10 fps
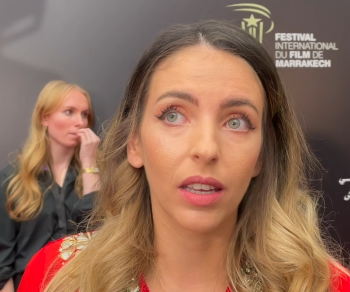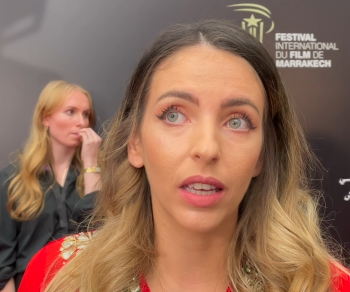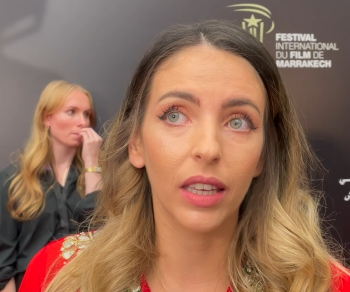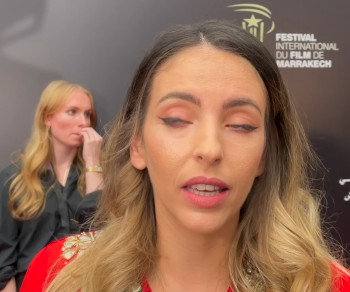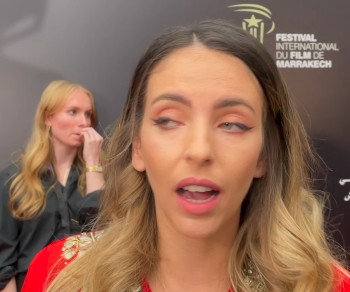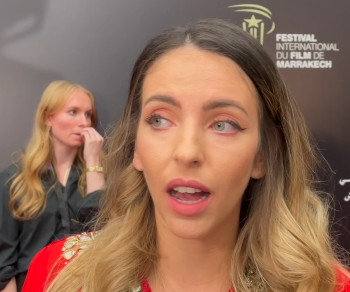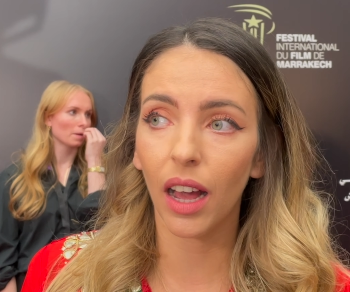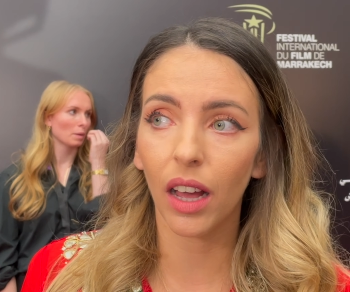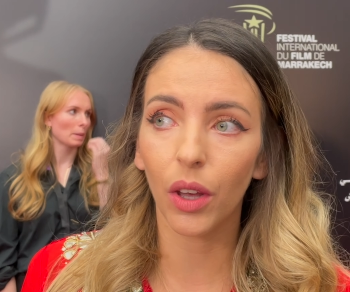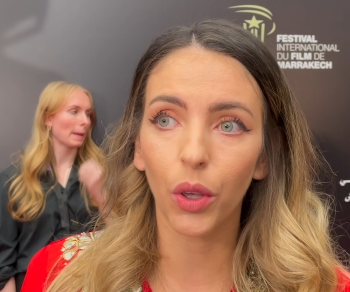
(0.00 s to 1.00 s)
Speaker 1: yeah,
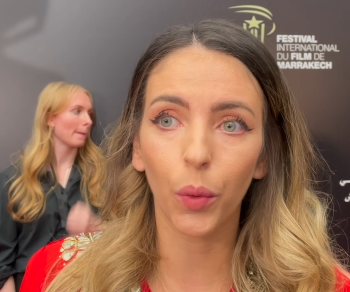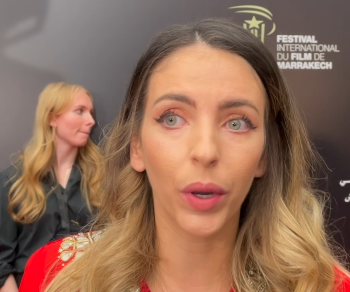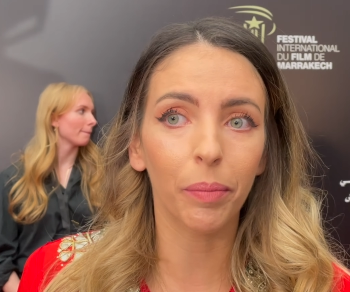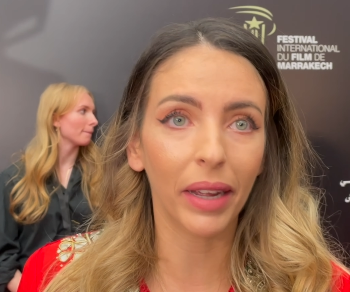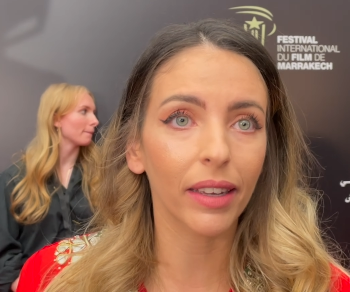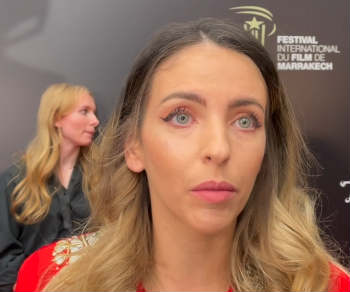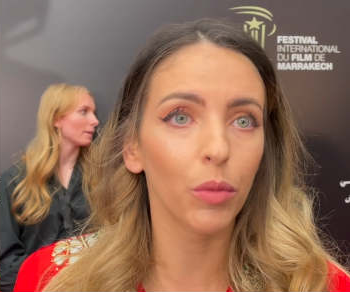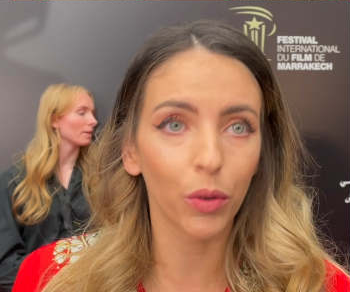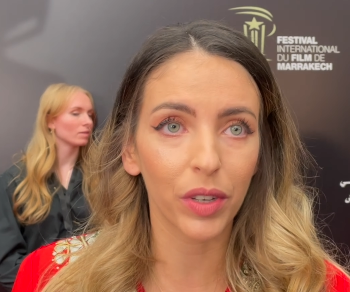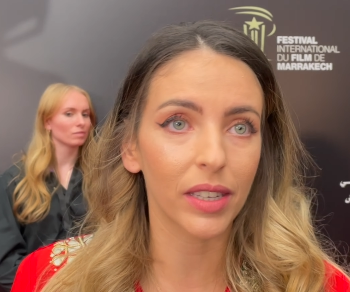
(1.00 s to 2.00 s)
we're making
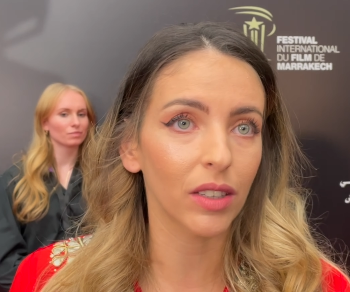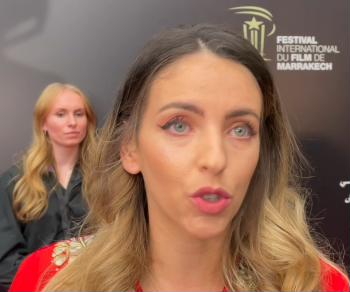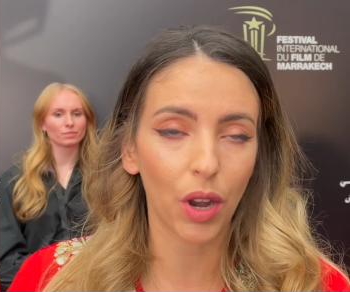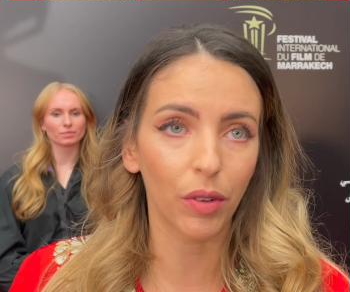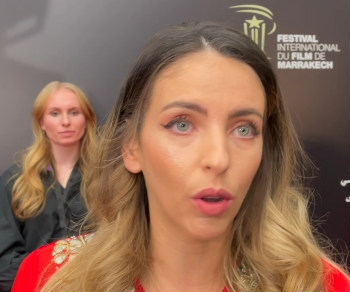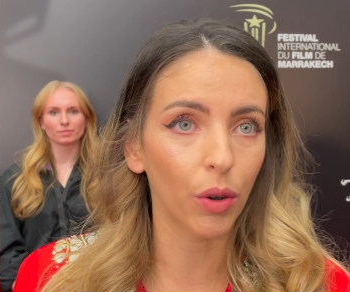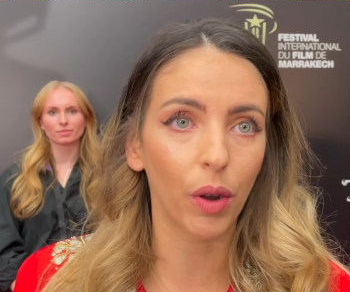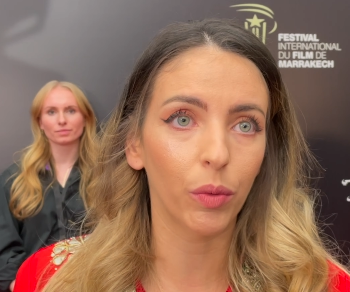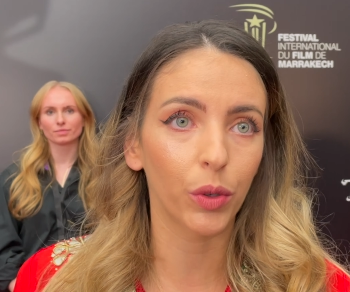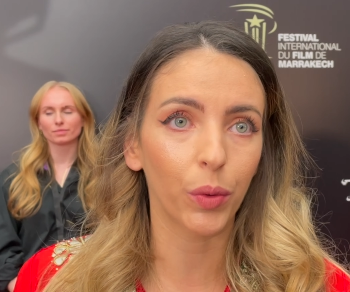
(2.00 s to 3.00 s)
movies that travel all
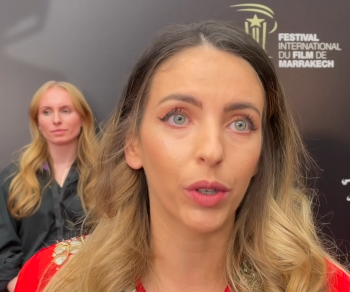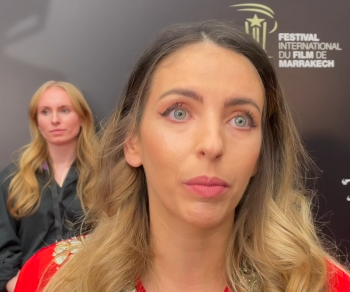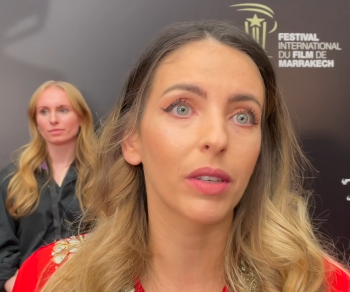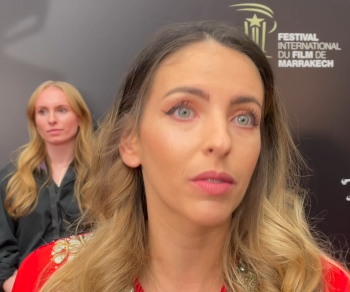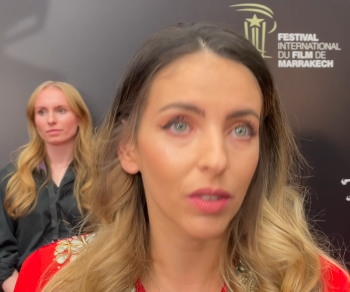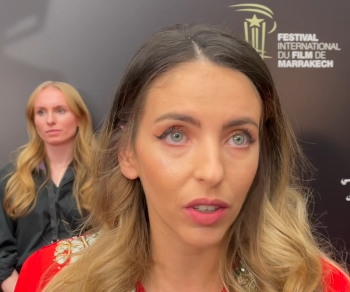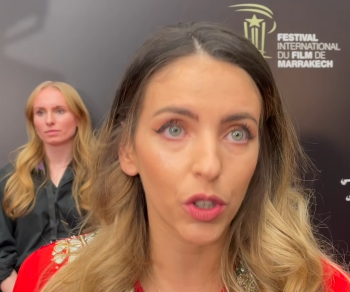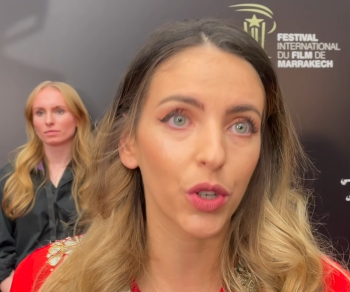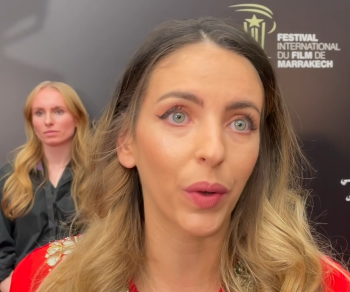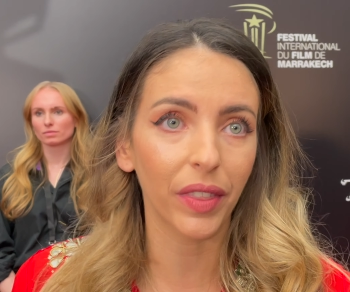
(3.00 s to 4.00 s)
around the world, but
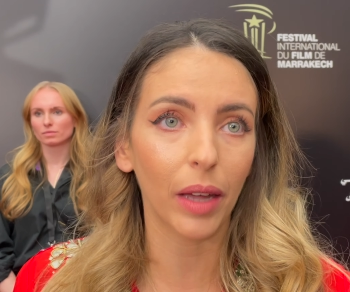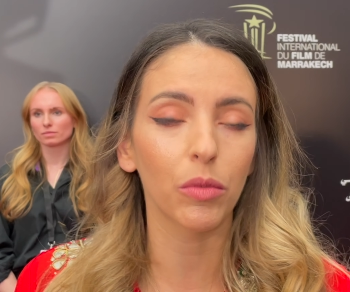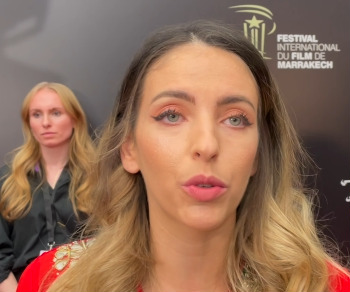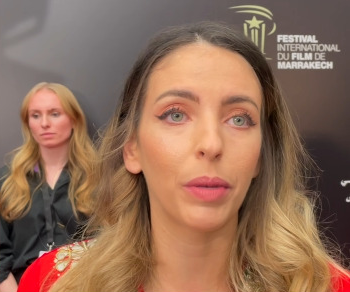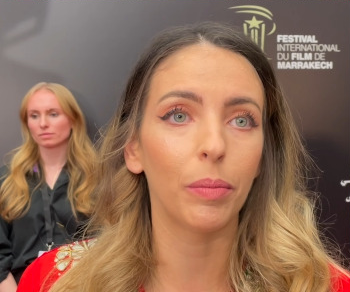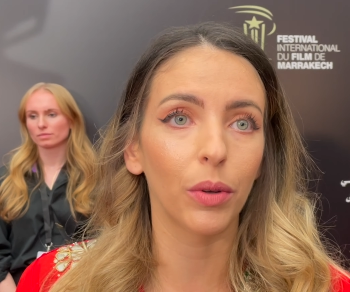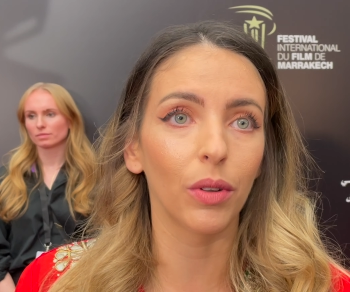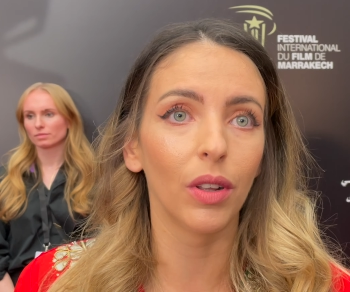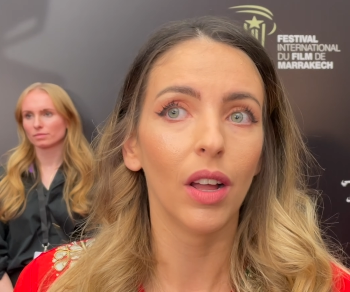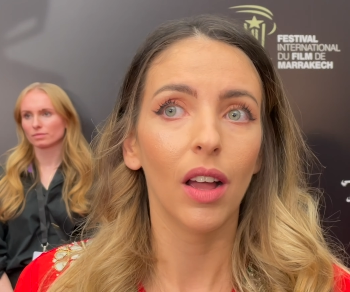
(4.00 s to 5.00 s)
showing them to
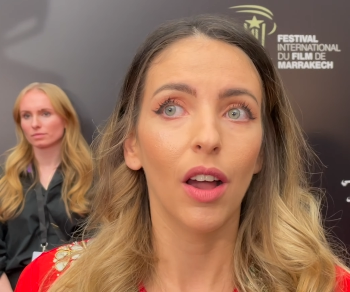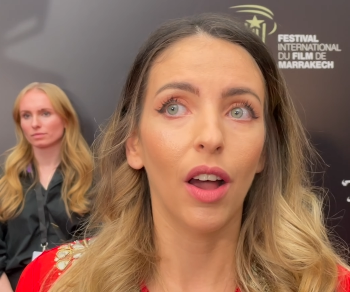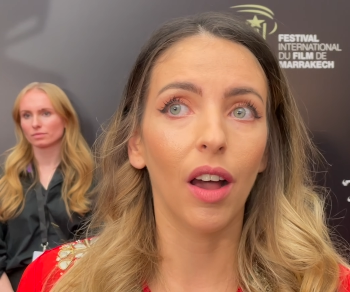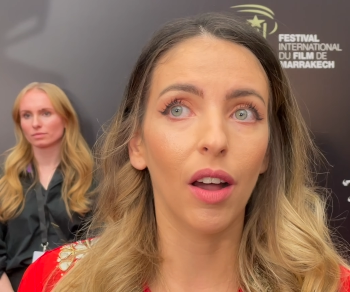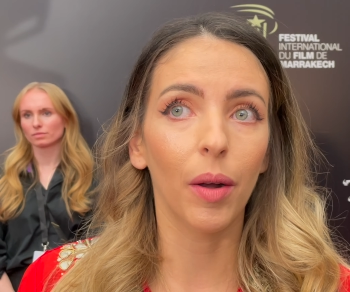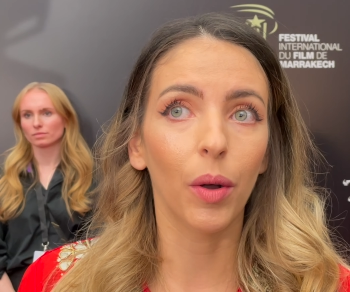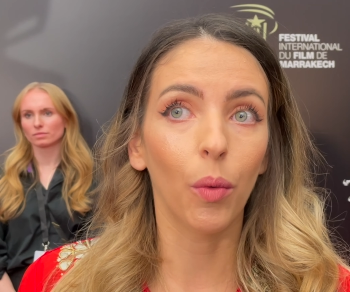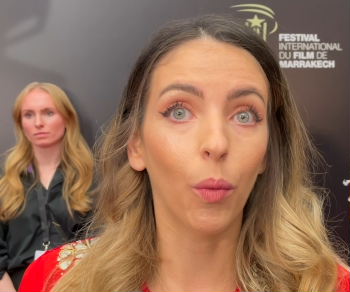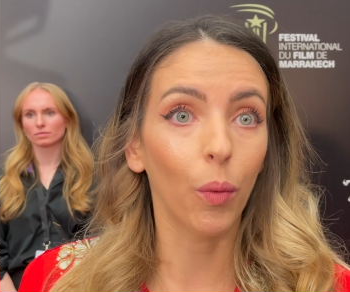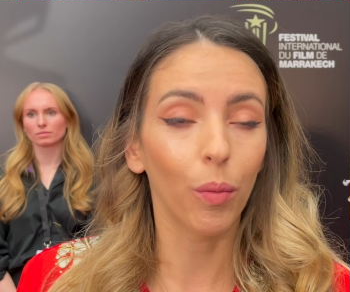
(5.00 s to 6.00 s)
people uh,
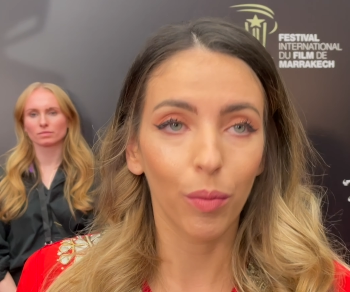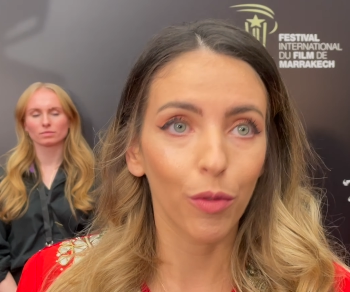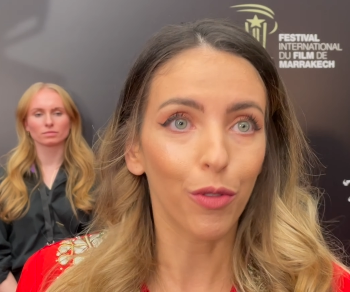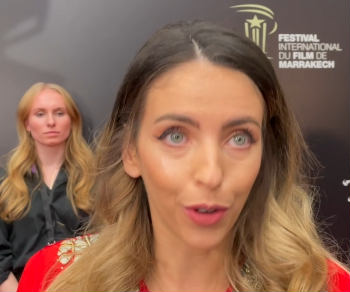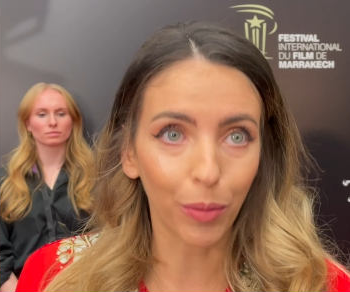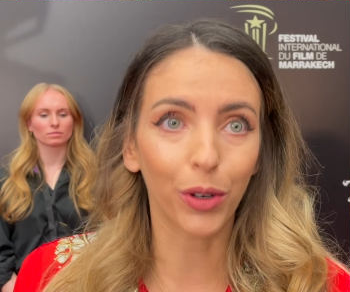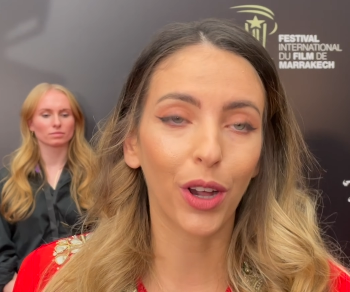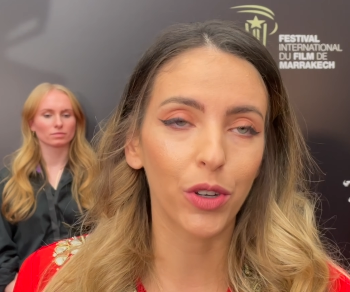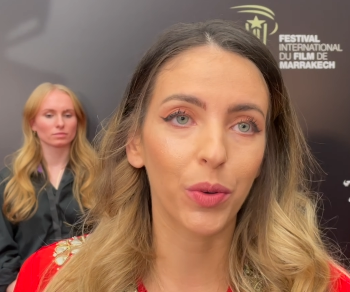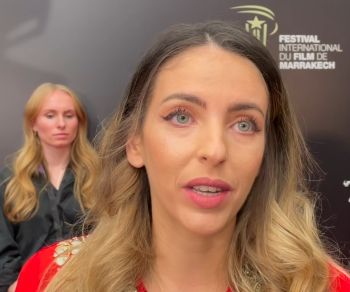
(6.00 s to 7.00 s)
from your
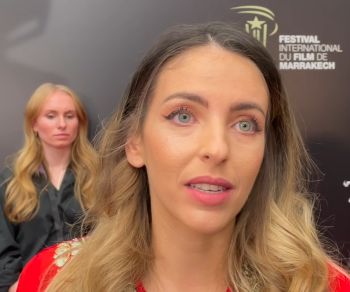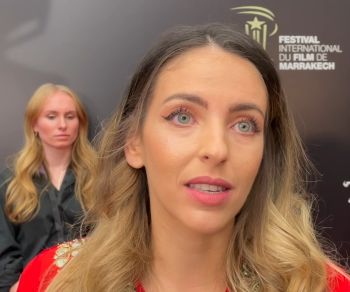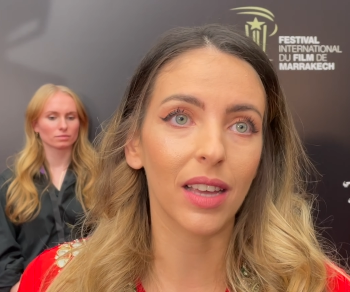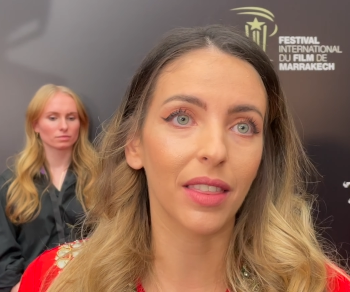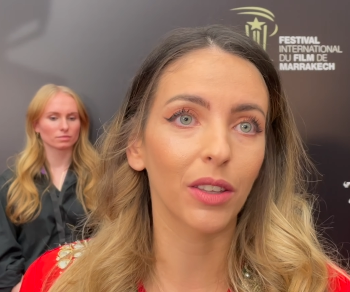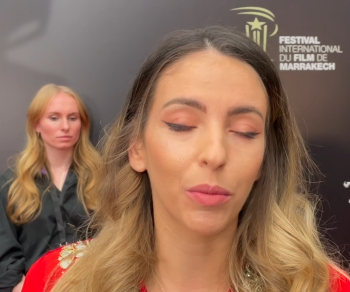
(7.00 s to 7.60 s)
country is, I think, the